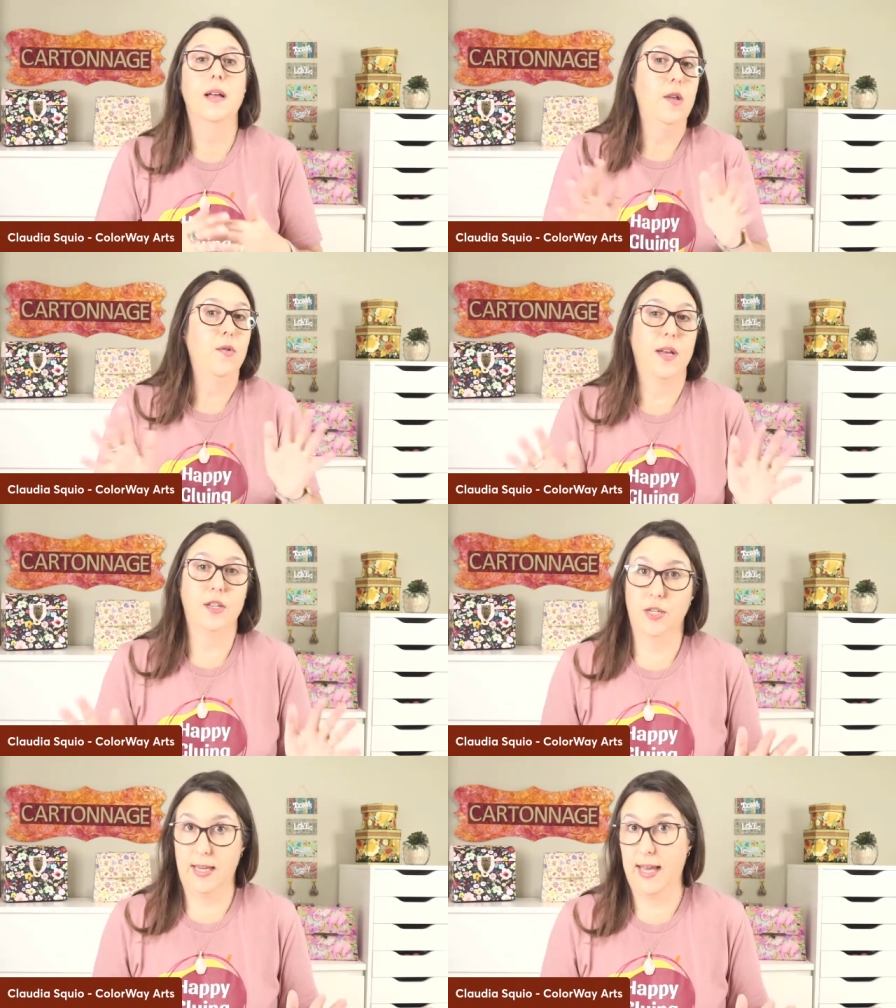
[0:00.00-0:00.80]
you can
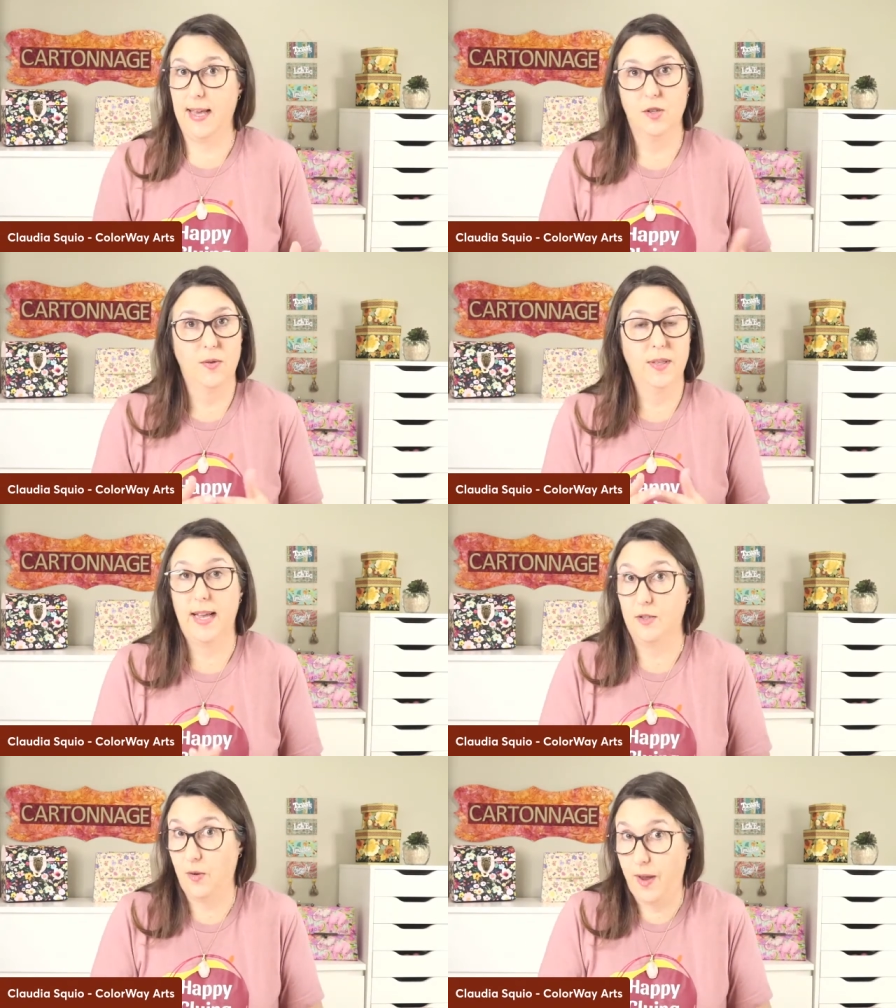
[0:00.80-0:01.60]
just cancel and
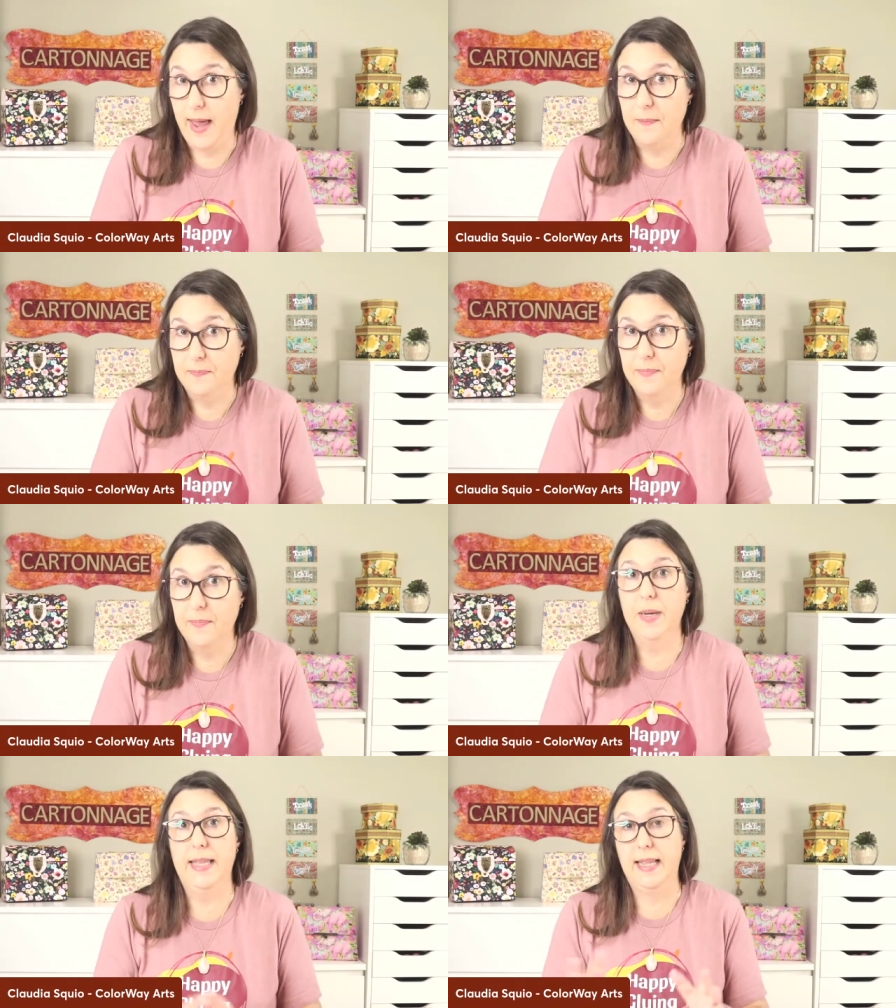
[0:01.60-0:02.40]
that's okay.
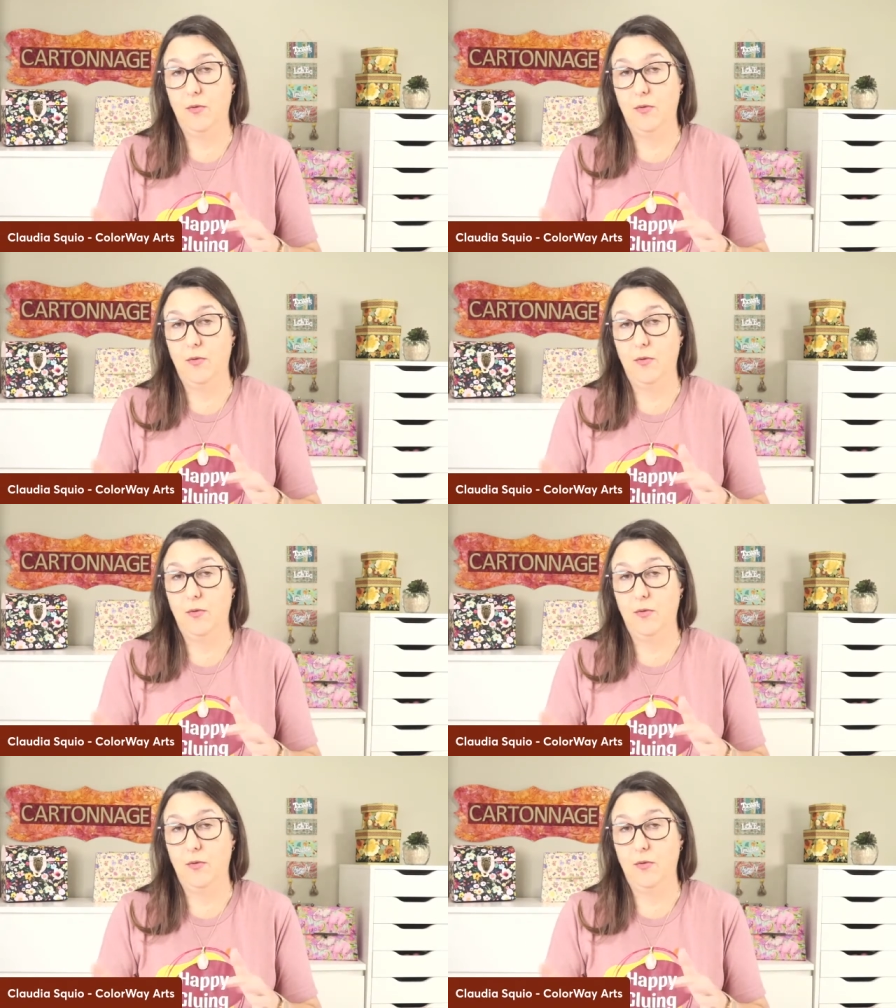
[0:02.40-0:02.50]
But then